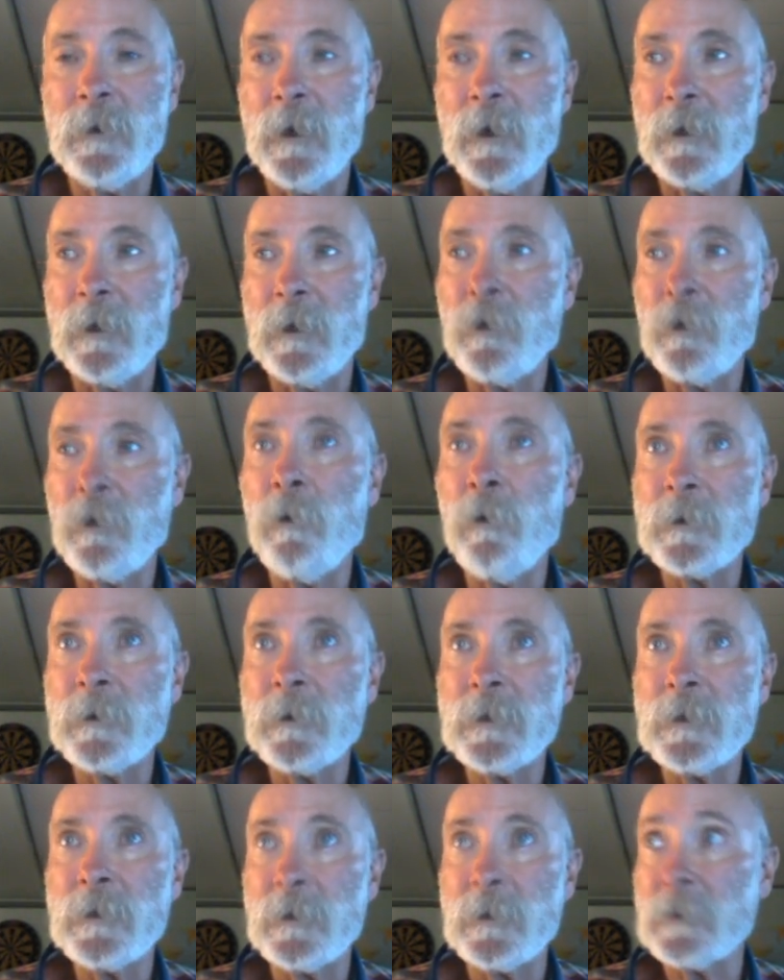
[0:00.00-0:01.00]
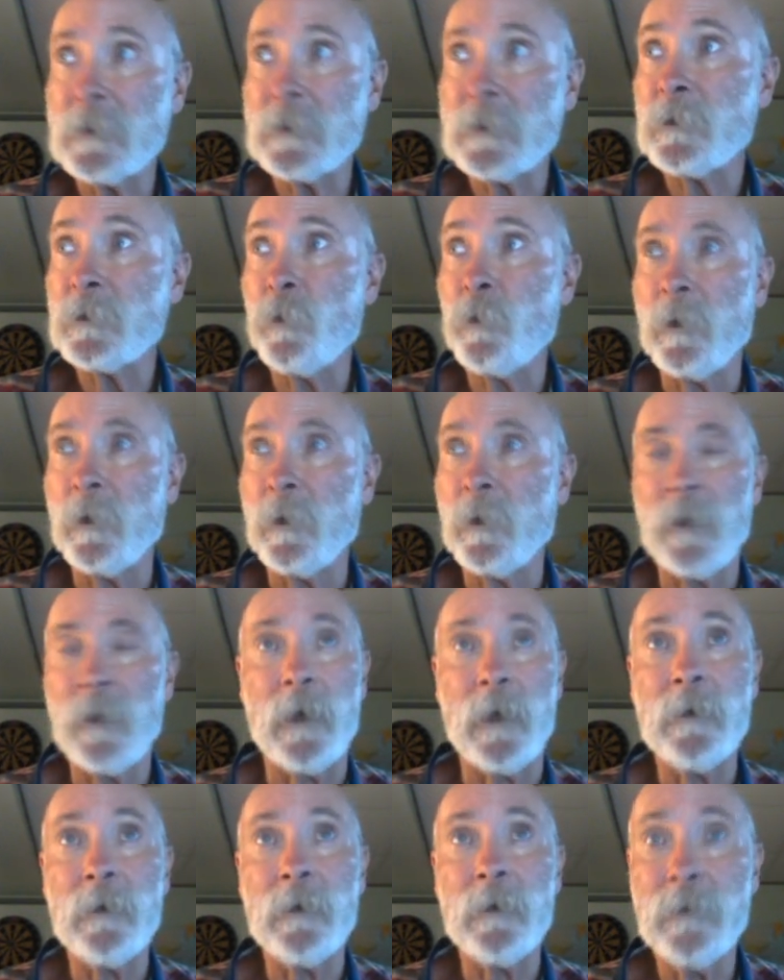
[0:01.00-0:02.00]
coexists with
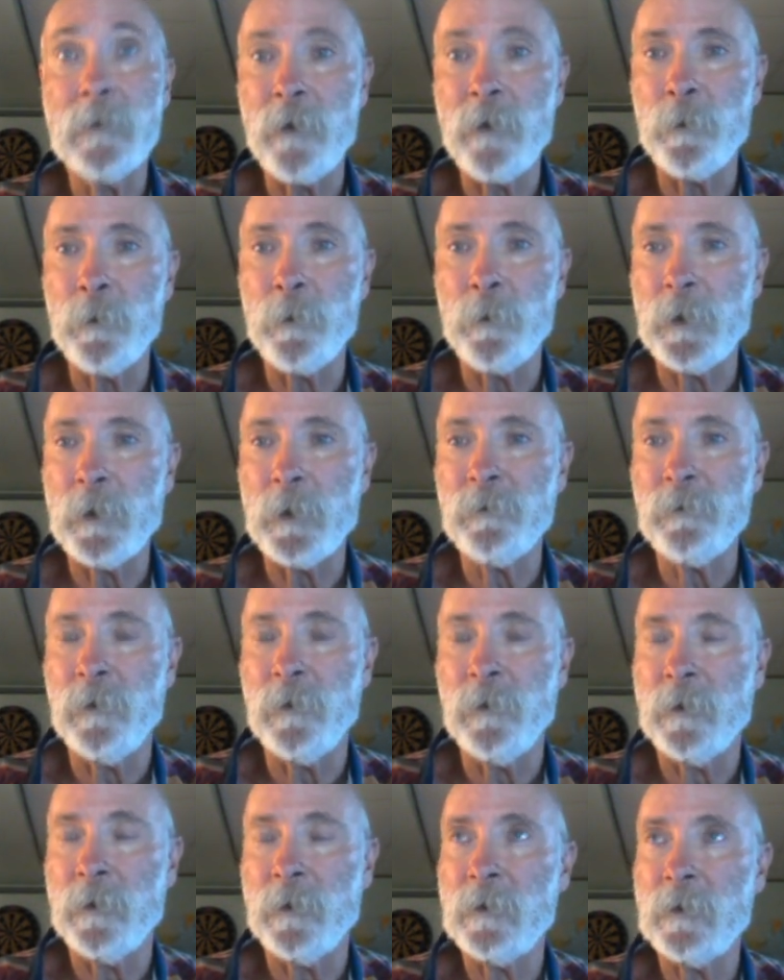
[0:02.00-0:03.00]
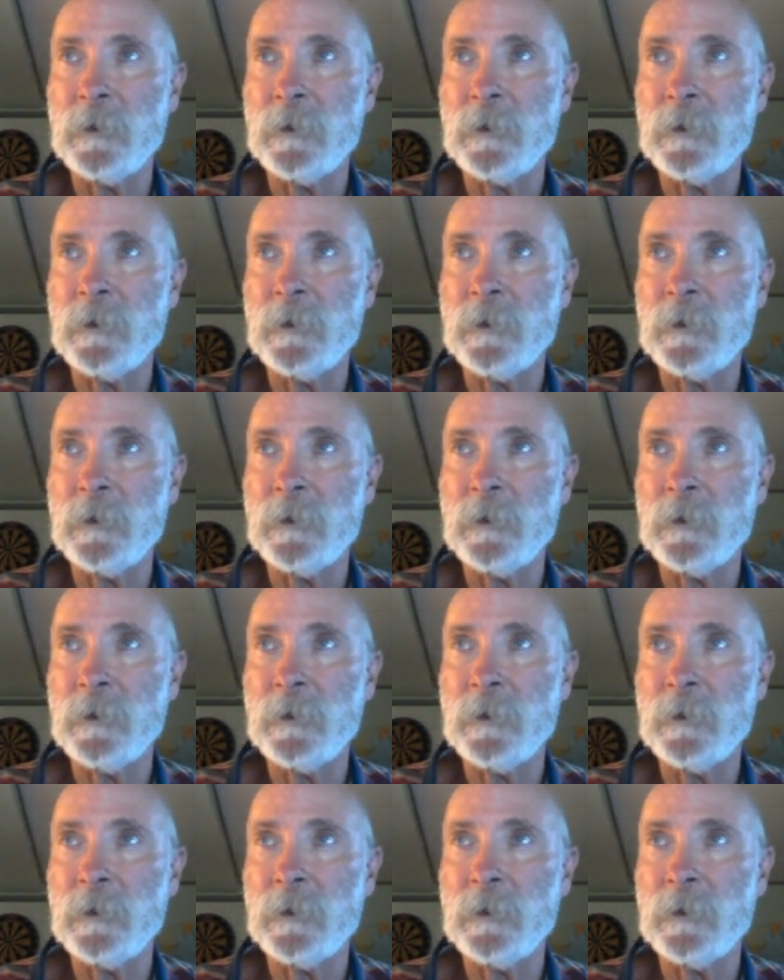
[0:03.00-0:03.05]
another butterfly that is